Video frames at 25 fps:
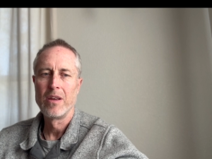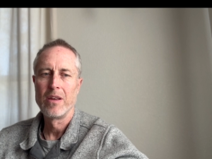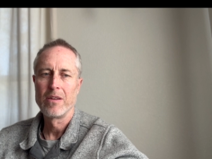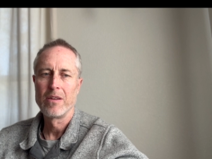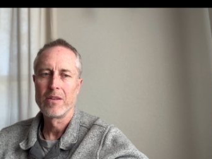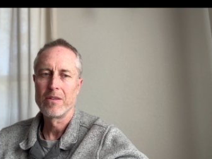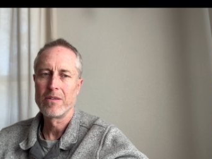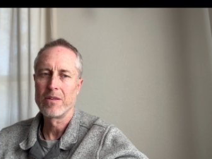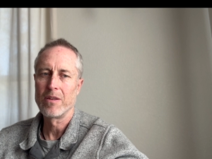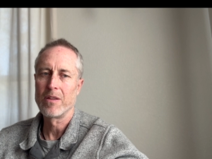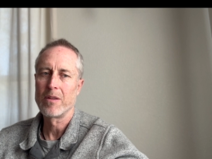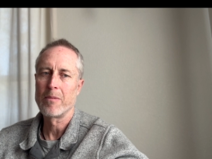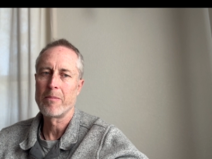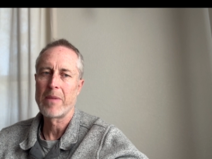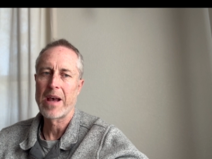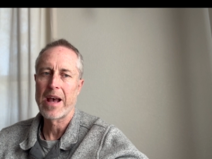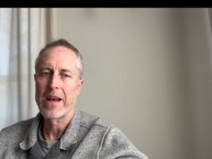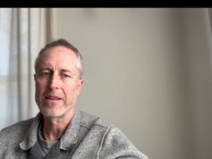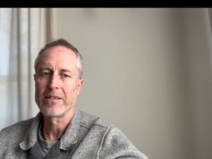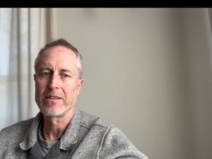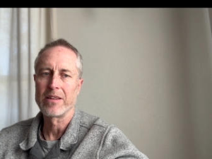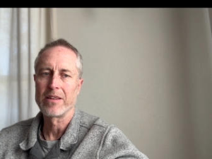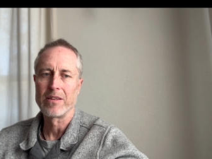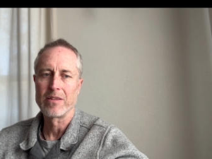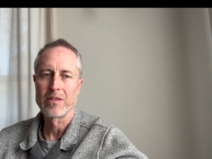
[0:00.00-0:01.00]
to the
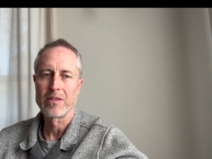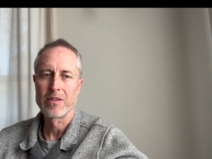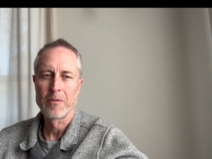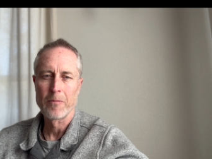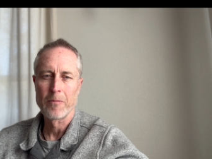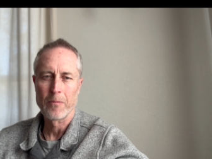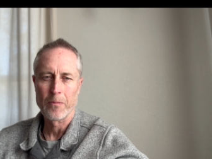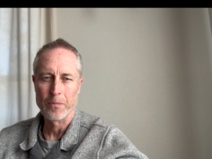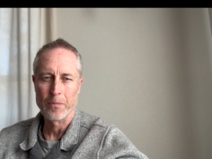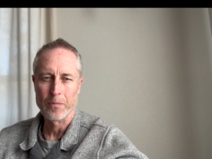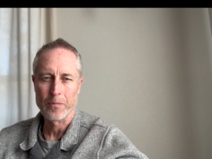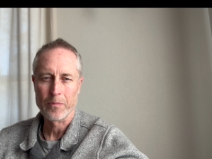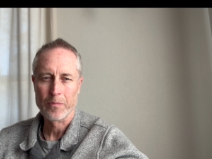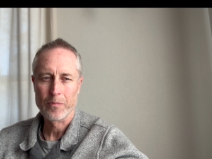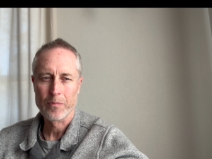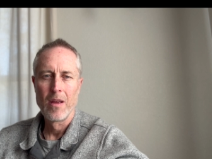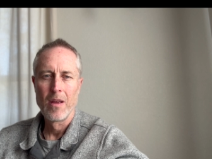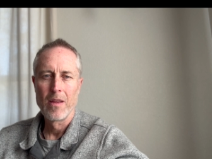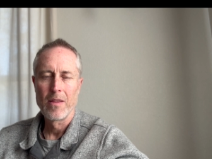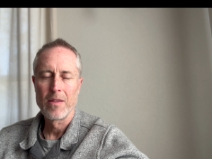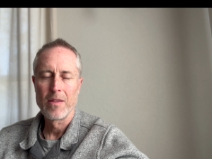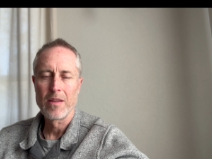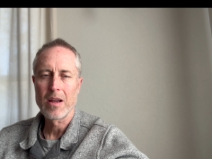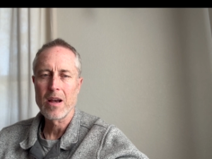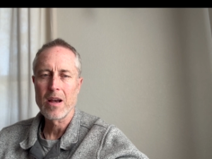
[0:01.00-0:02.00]
masses.
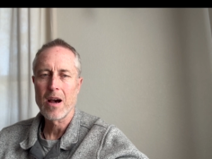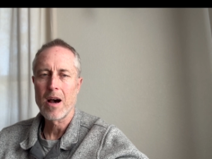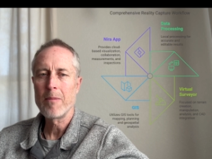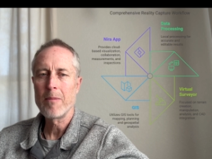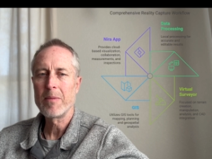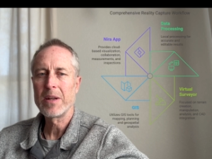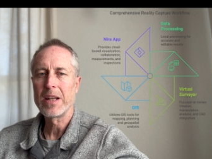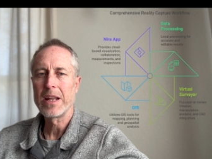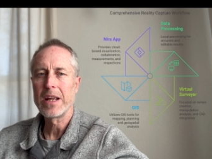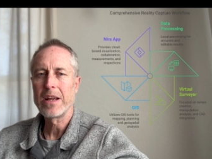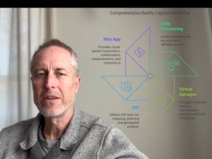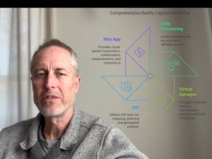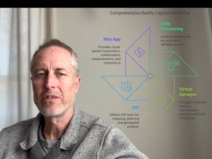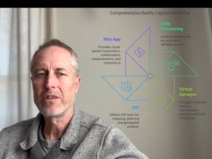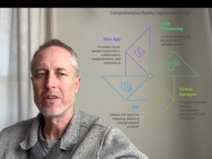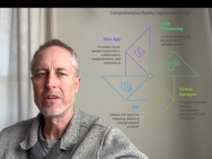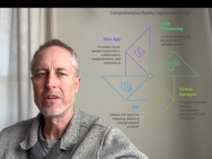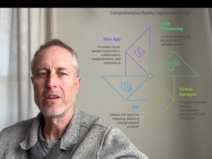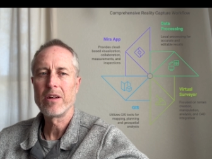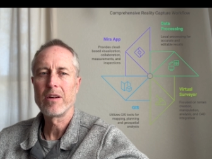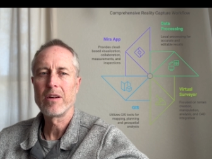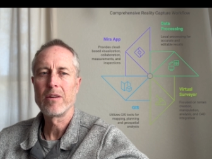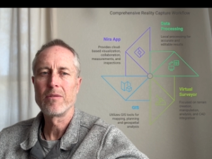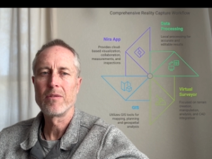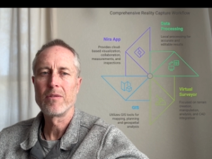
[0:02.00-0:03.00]
The
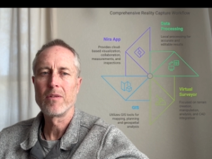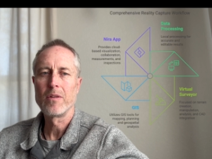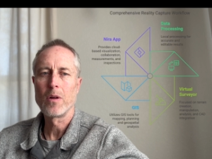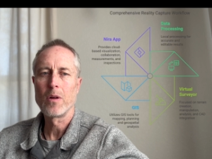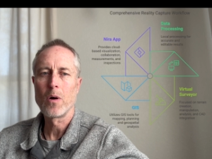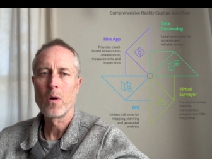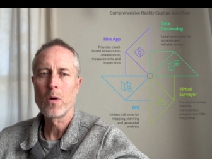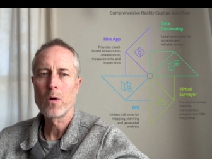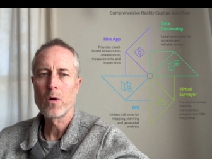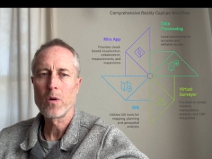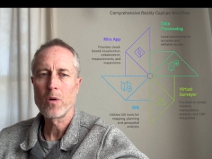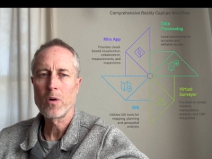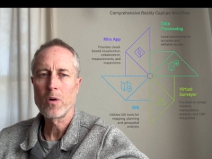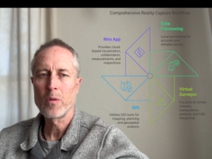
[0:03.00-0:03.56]
combination of local